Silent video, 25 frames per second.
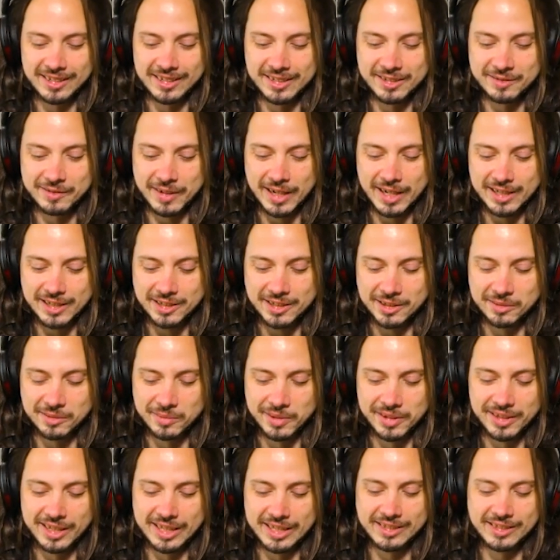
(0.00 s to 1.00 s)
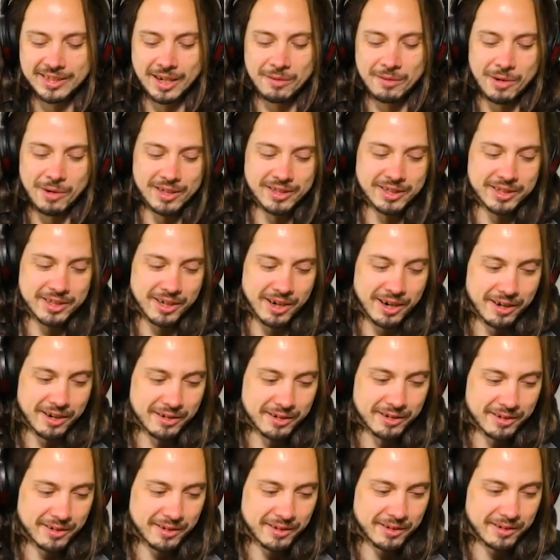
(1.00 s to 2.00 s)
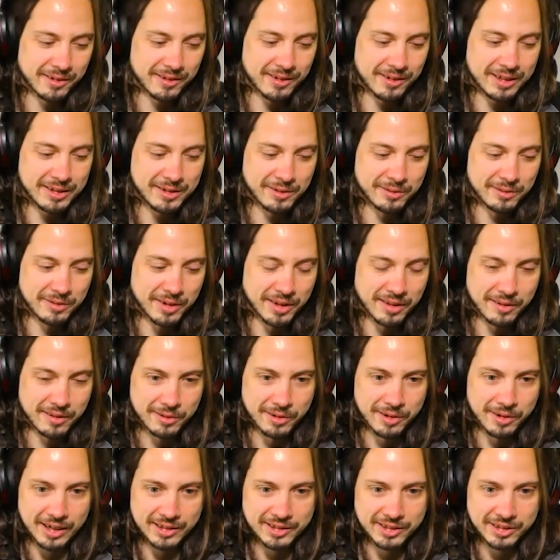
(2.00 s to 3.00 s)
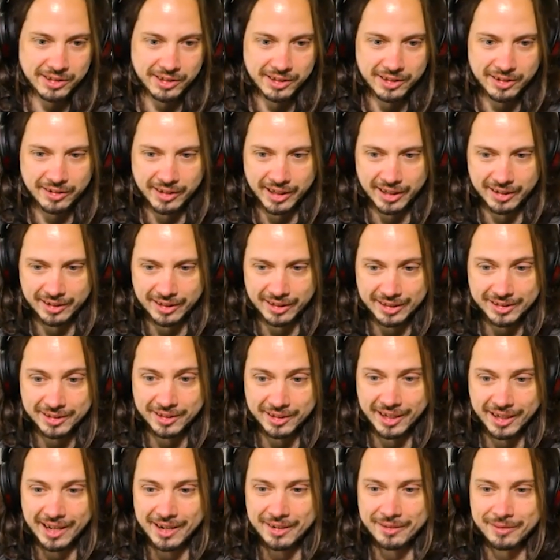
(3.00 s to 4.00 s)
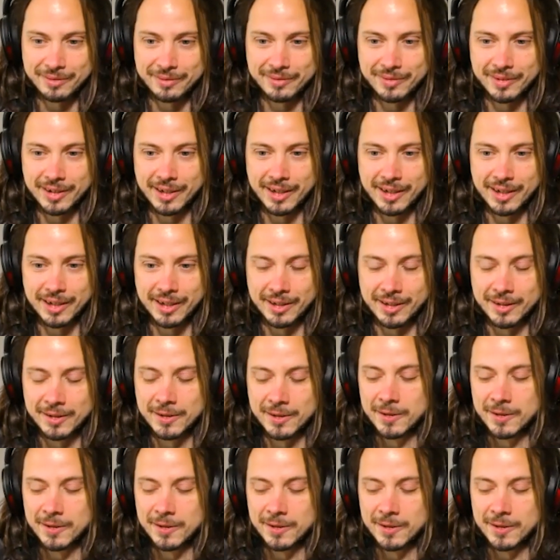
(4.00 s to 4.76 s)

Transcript: this fashion but is there one song that you've written throughout your career that you kind of uh,